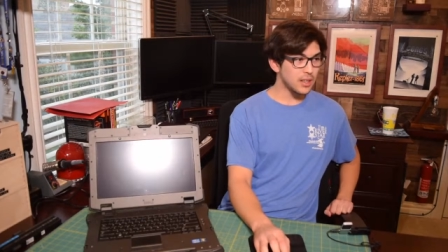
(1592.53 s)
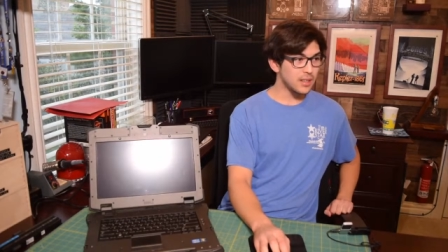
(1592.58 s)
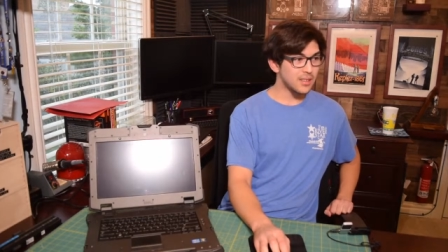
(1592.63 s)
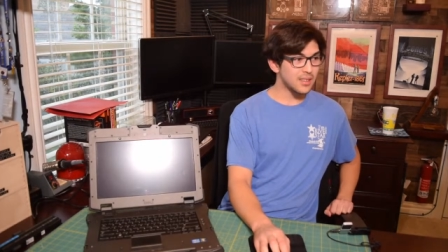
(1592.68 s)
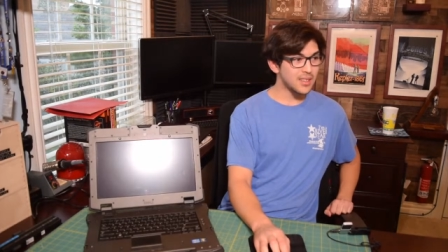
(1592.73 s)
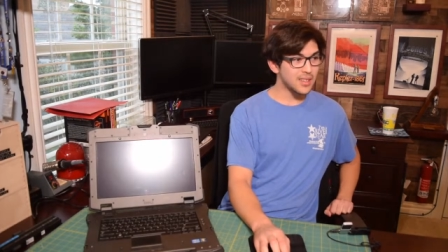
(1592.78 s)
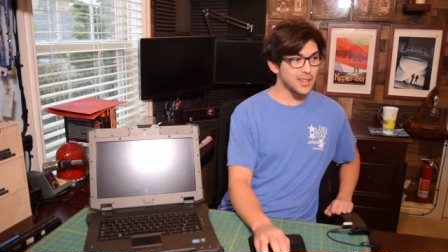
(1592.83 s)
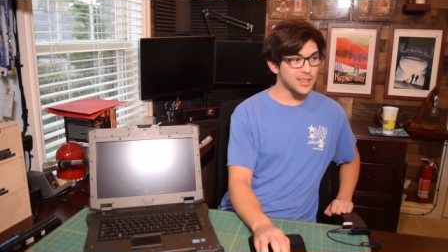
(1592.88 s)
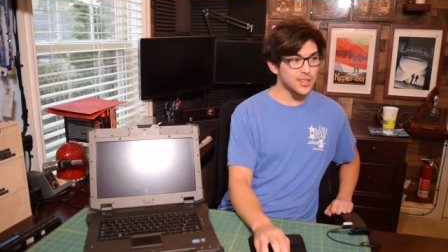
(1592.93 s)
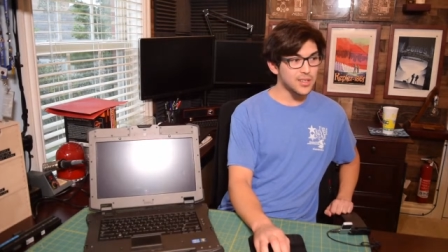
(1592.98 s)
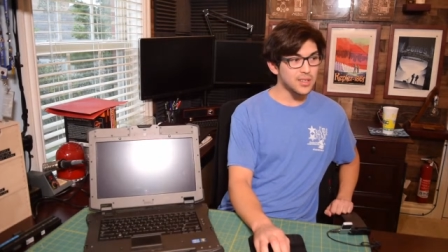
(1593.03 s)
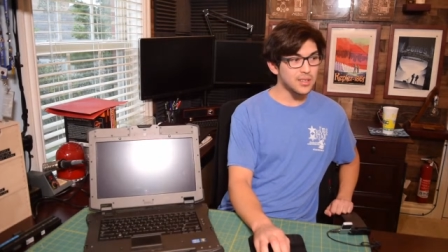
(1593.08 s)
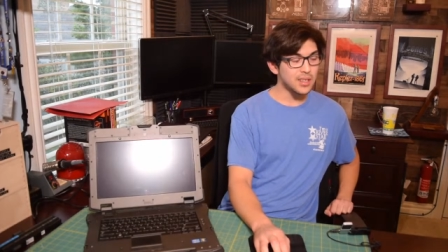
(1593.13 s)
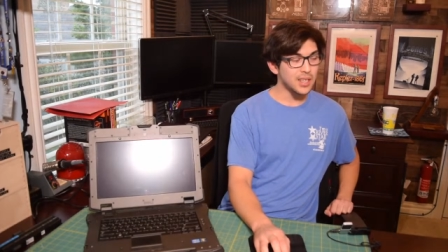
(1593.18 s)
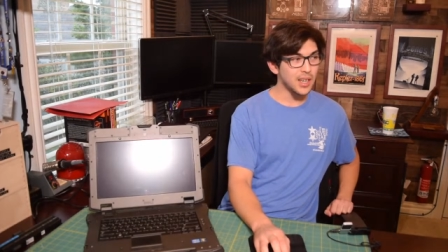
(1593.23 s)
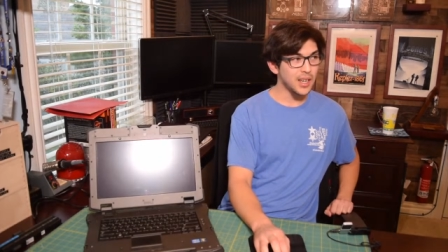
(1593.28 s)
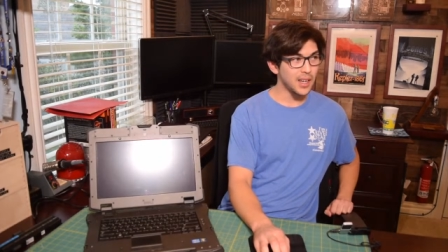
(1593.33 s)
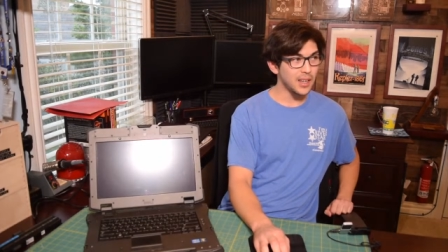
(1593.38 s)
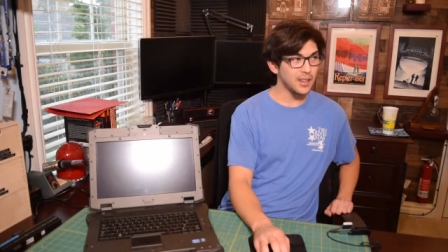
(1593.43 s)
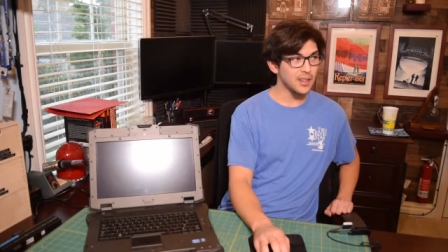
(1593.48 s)
it doesn't
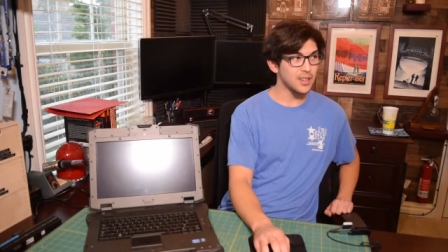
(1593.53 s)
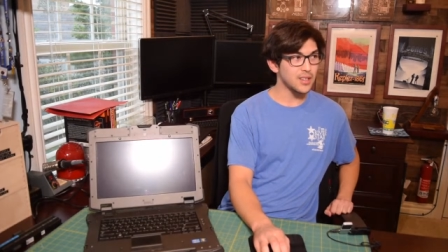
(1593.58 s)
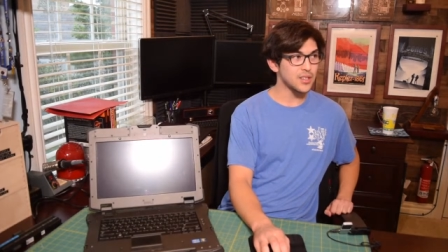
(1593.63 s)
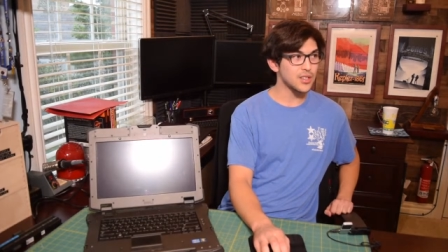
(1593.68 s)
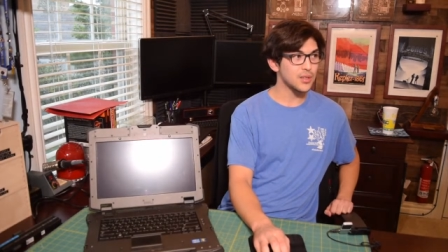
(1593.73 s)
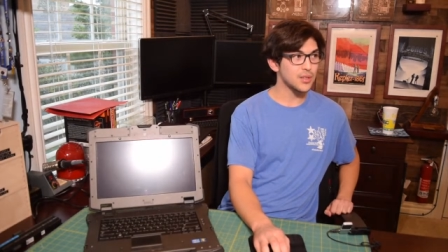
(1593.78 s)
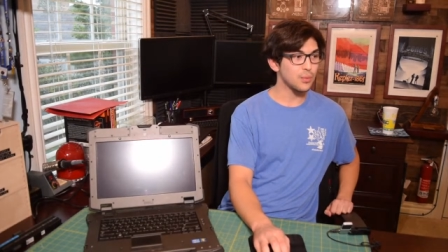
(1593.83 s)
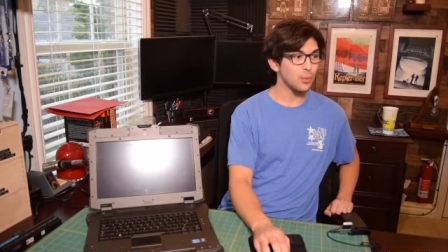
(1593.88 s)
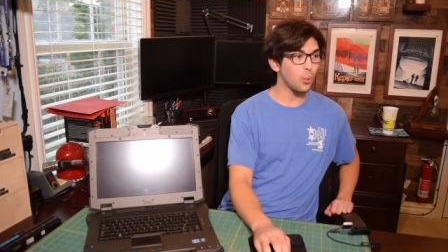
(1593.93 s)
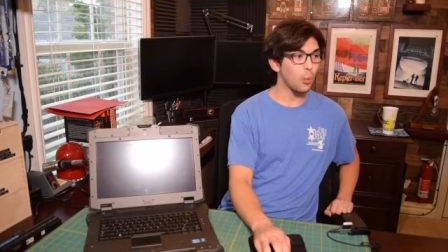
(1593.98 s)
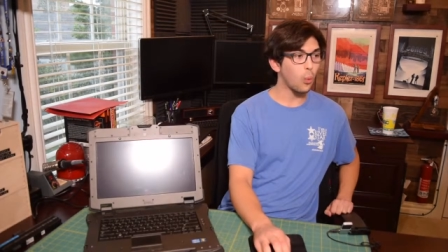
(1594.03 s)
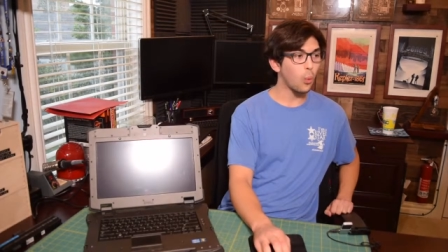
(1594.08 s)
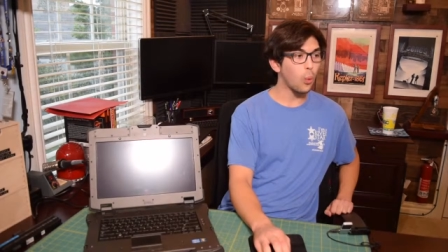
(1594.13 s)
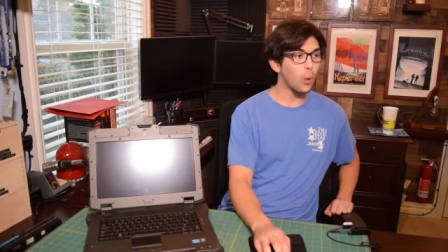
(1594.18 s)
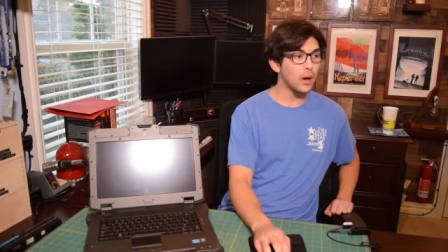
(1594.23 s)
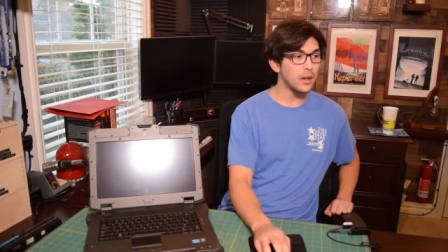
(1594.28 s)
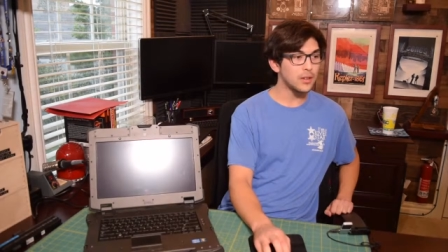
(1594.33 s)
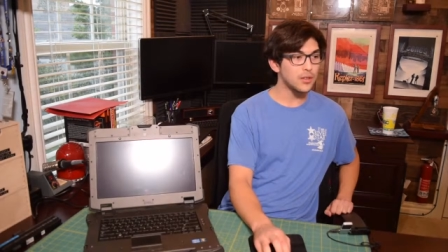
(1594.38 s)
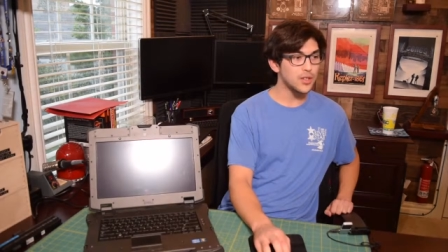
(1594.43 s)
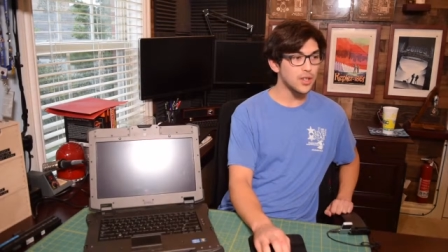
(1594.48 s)
tell us
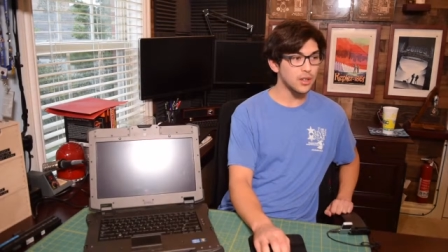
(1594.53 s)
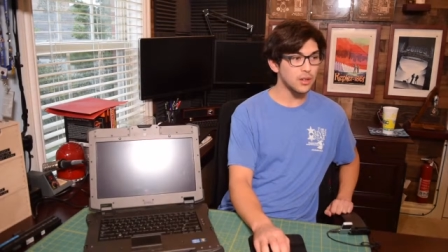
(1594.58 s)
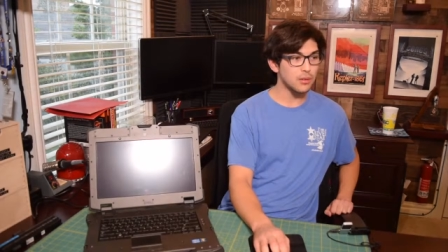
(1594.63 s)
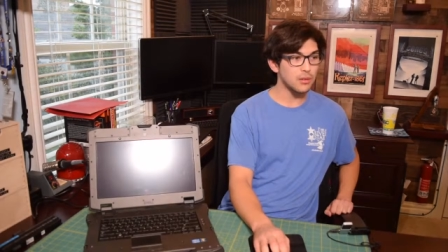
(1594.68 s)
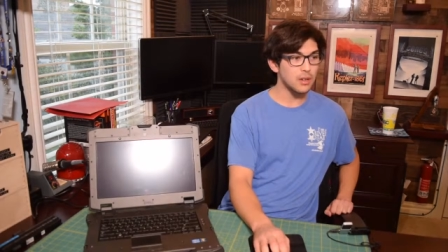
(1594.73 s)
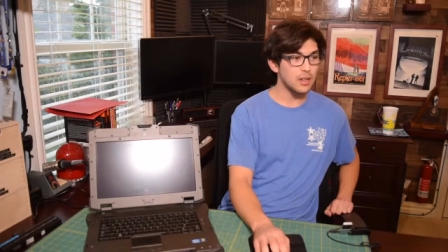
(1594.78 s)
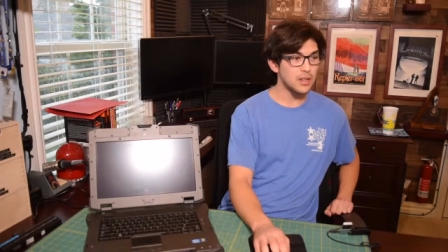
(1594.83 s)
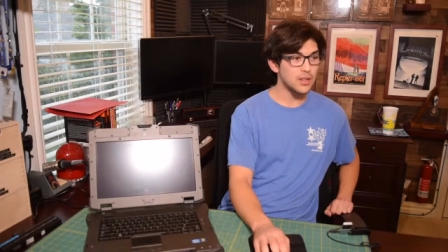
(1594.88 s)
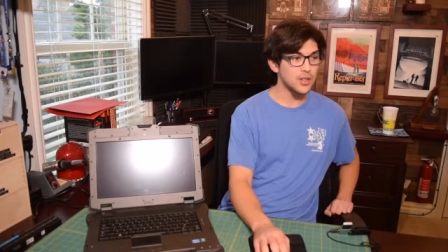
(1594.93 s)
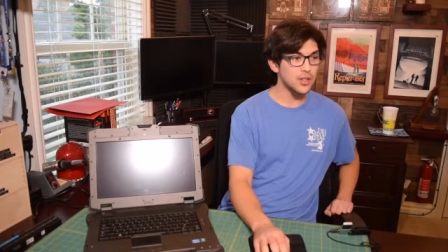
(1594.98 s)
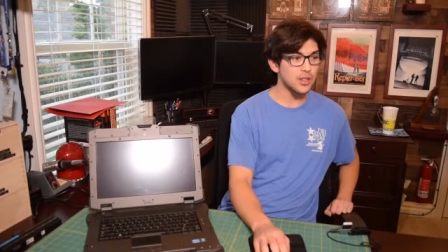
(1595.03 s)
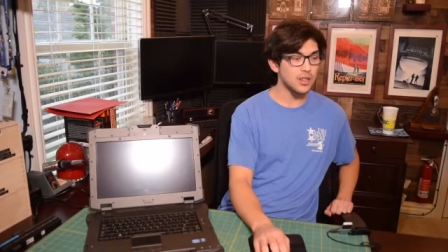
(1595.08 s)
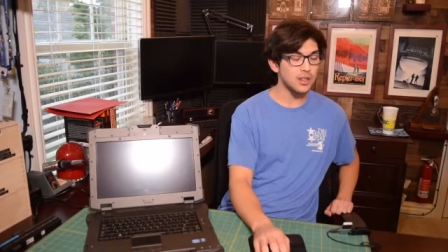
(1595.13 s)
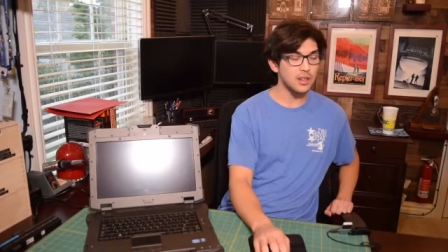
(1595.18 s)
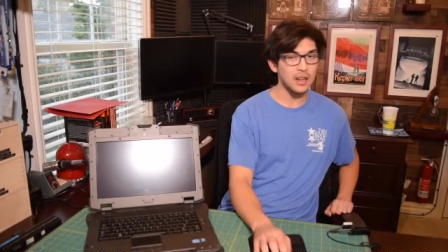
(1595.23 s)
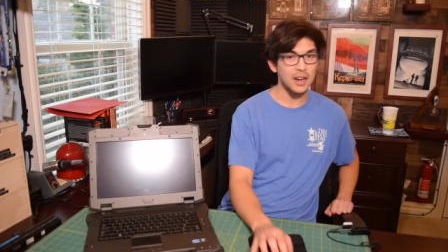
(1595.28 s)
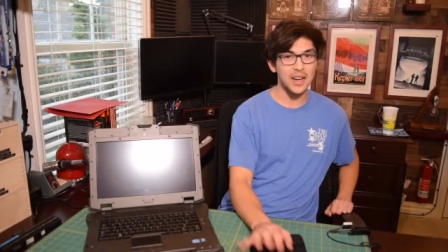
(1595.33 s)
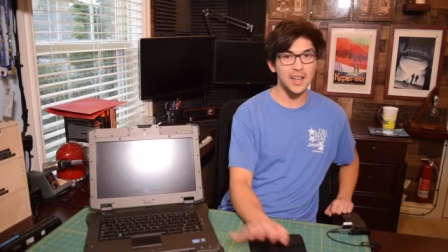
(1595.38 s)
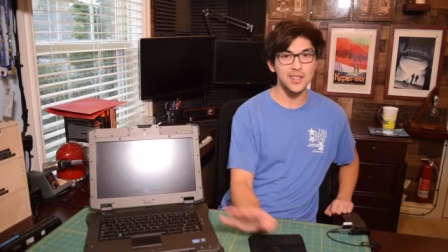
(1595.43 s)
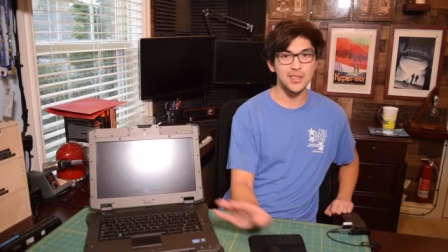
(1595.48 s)
what
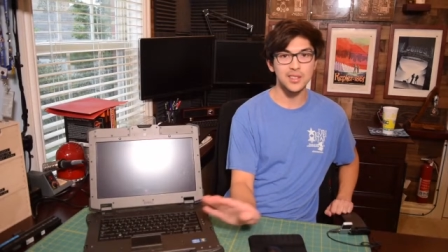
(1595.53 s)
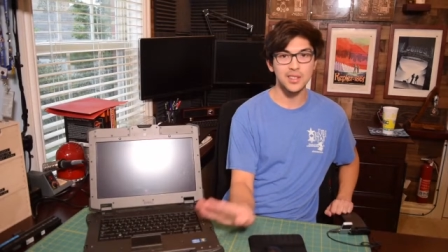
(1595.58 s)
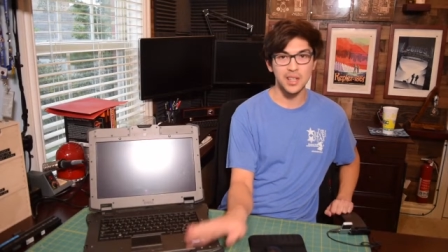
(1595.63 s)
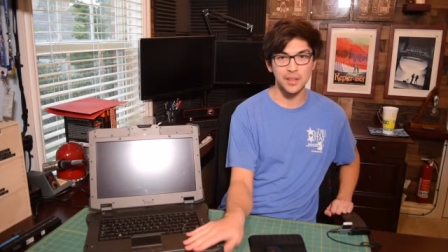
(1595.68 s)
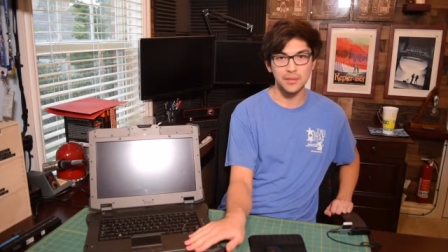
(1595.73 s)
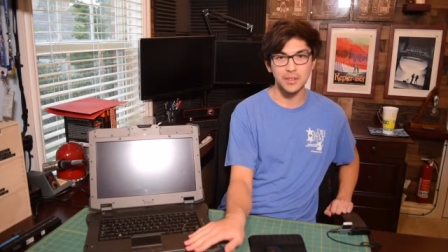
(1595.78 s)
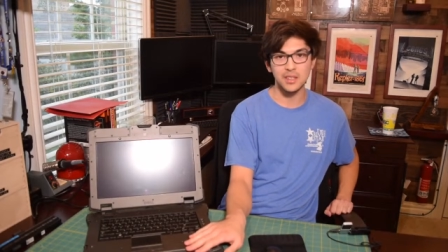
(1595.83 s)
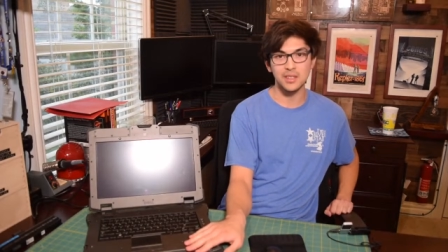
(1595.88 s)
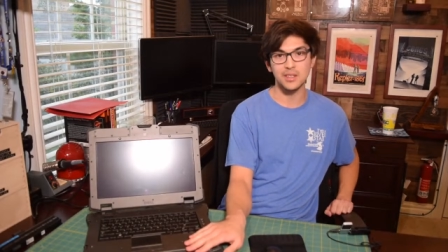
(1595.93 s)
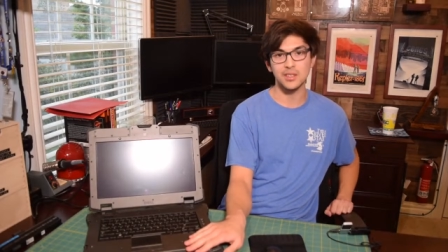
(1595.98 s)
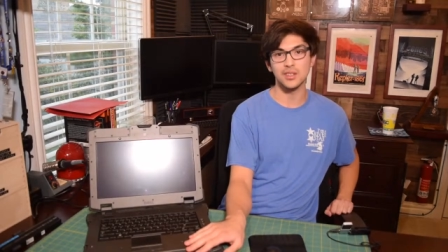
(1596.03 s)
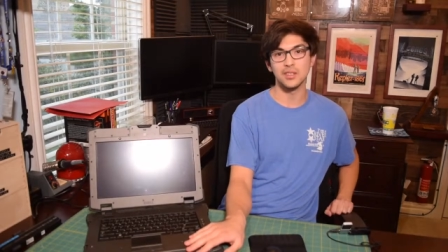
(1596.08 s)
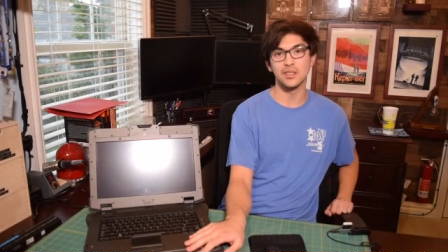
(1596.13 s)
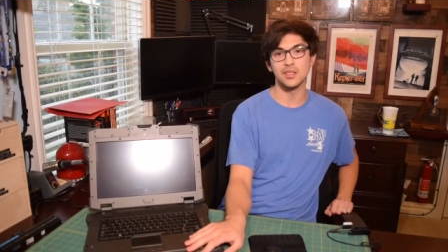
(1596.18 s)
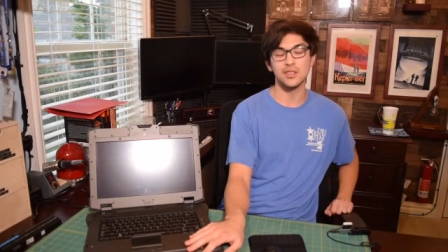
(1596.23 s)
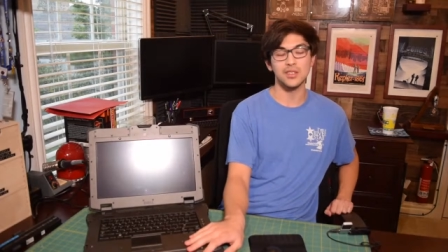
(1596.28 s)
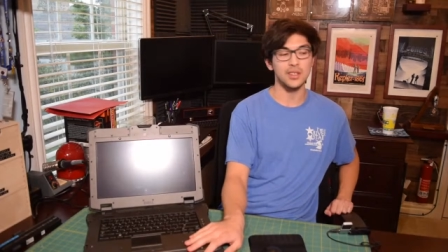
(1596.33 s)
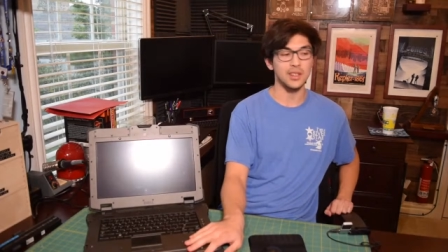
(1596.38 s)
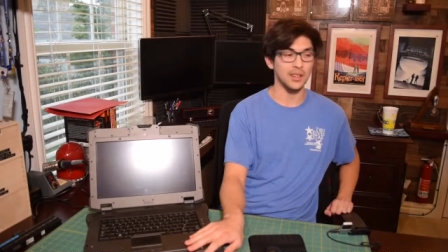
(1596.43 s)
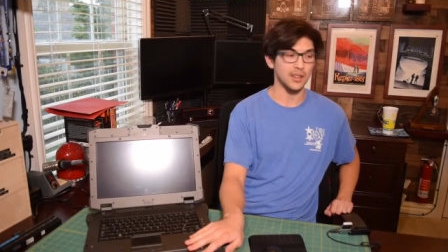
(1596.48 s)
generation i7 is in
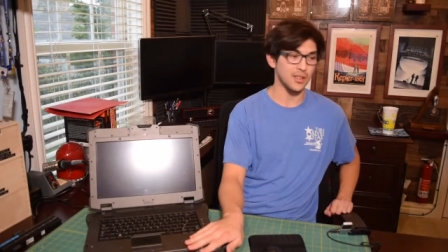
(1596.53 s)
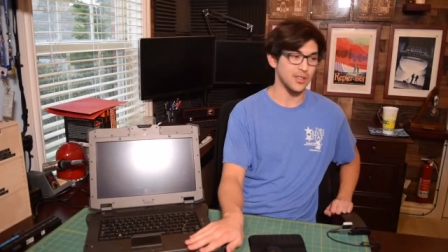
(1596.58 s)
this thing.